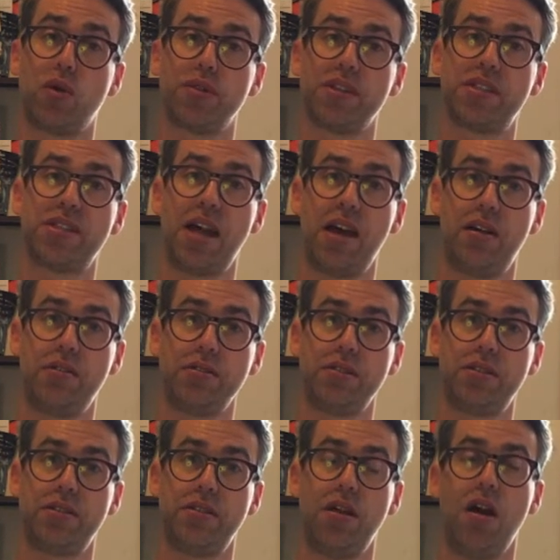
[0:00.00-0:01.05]
the
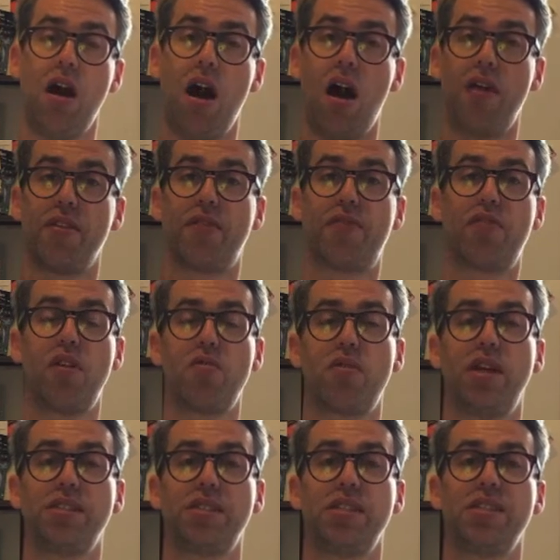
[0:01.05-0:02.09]
sound on the front
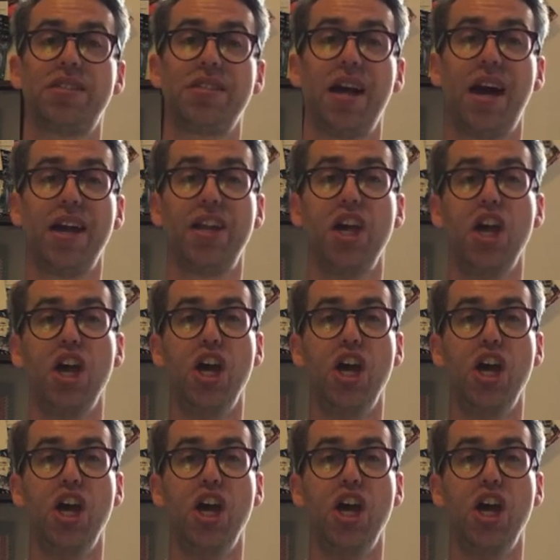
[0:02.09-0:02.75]
resonant side.